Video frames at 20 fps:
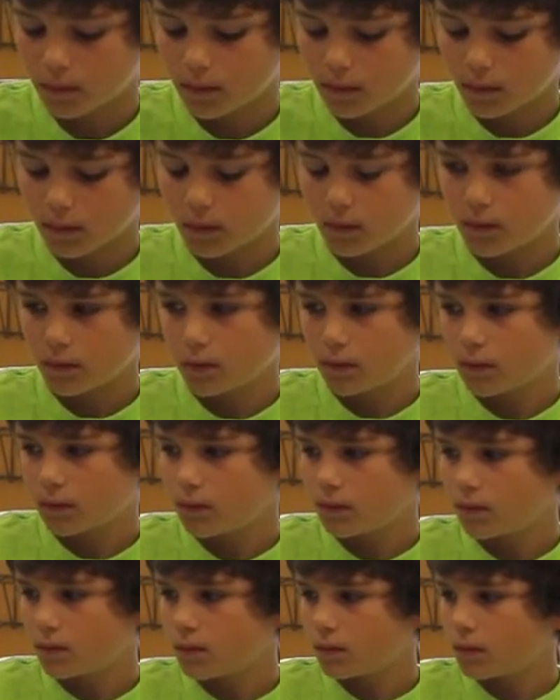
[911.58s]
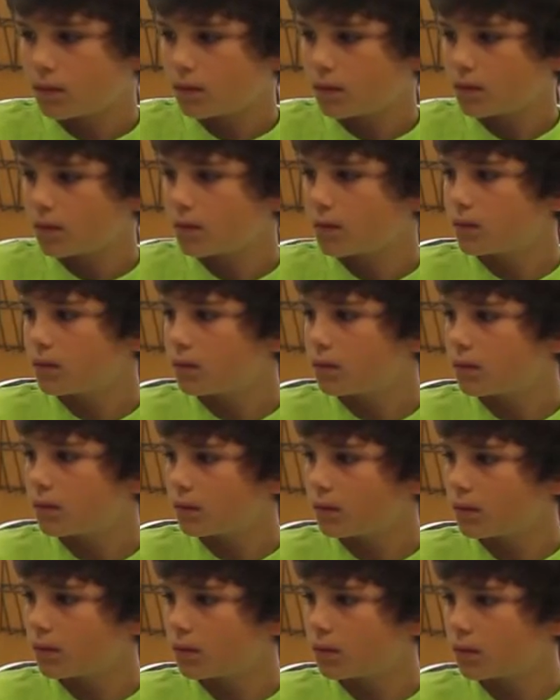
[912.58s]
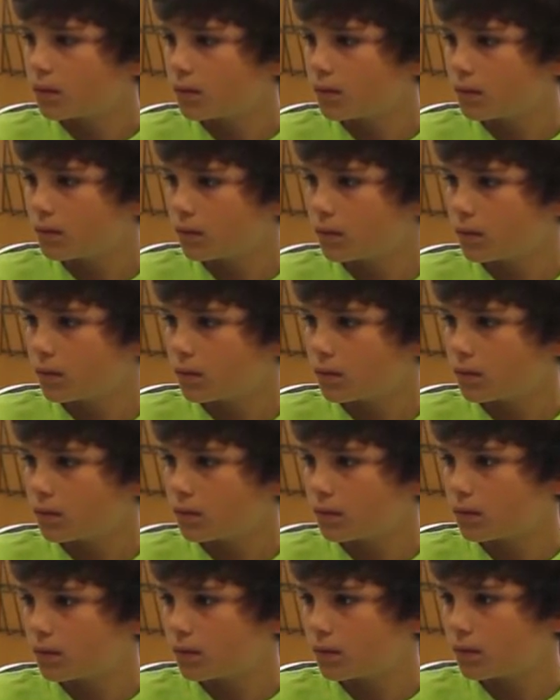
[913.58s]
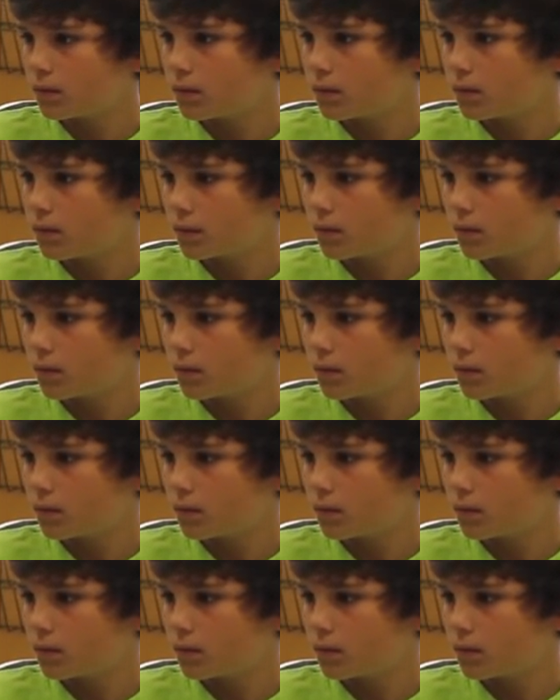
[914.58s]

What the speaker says: No words are spoken by the person on screen.